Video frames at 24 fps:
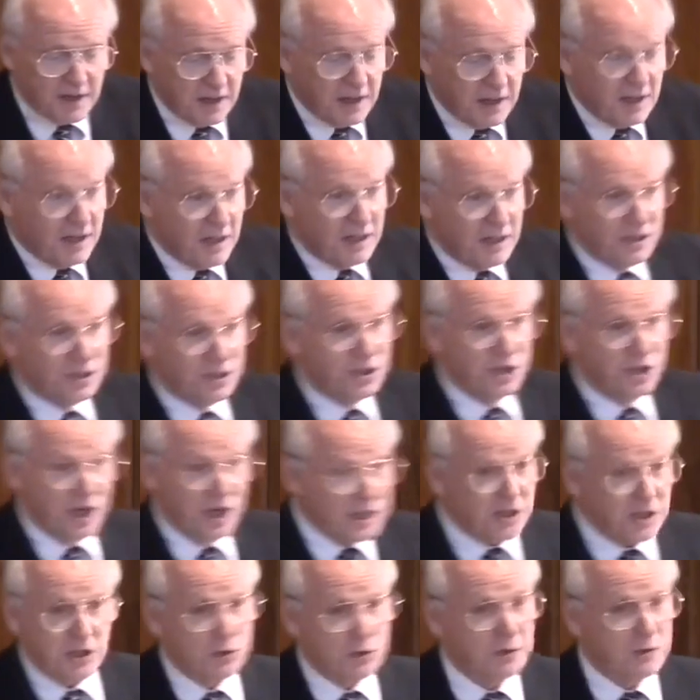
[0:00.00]
It's
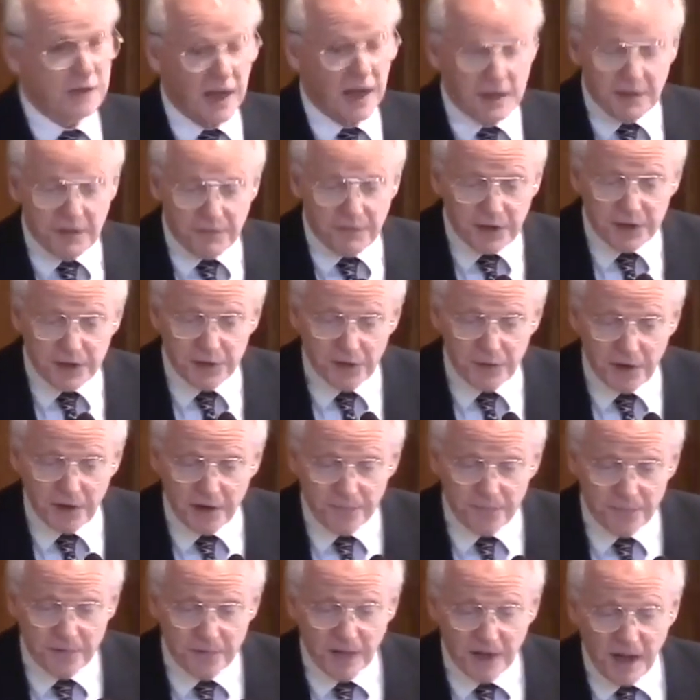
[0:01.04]
Jesus who's gained the victory,
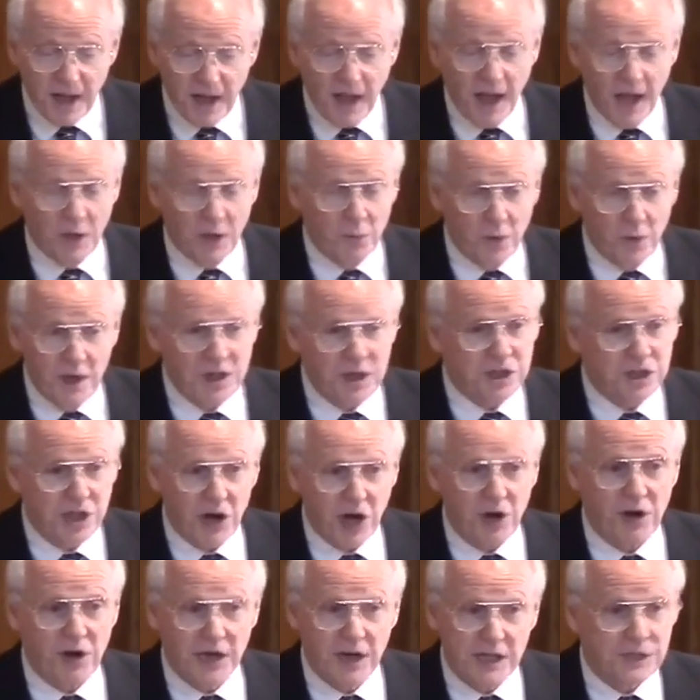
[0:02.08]
and we
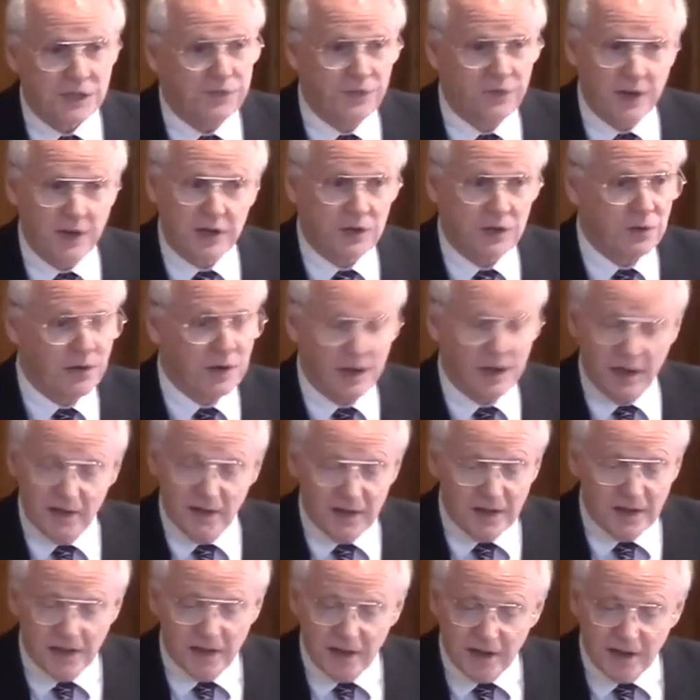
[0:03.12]
share His victory
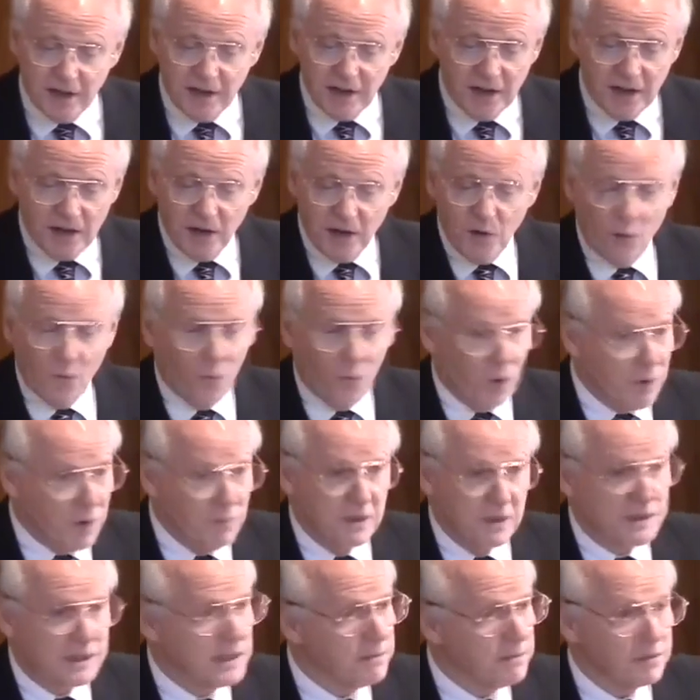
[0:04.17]
when we
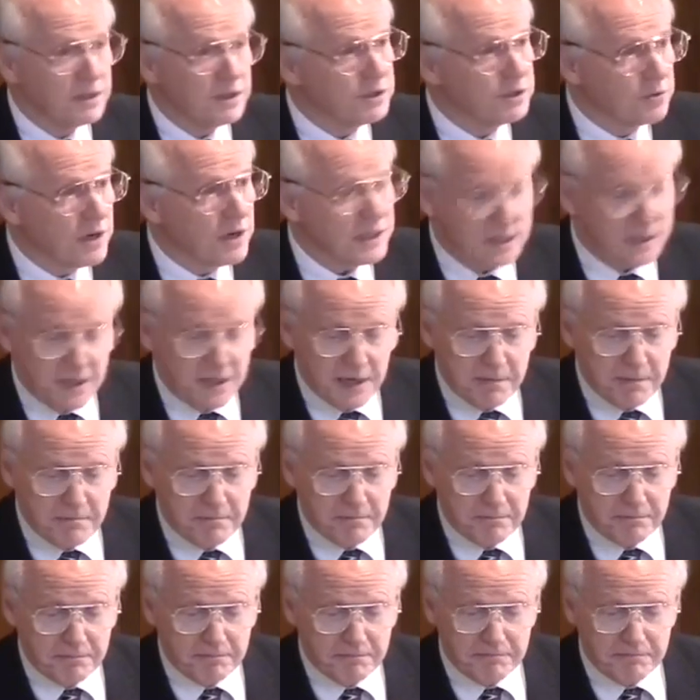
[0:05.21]
simply trust Him.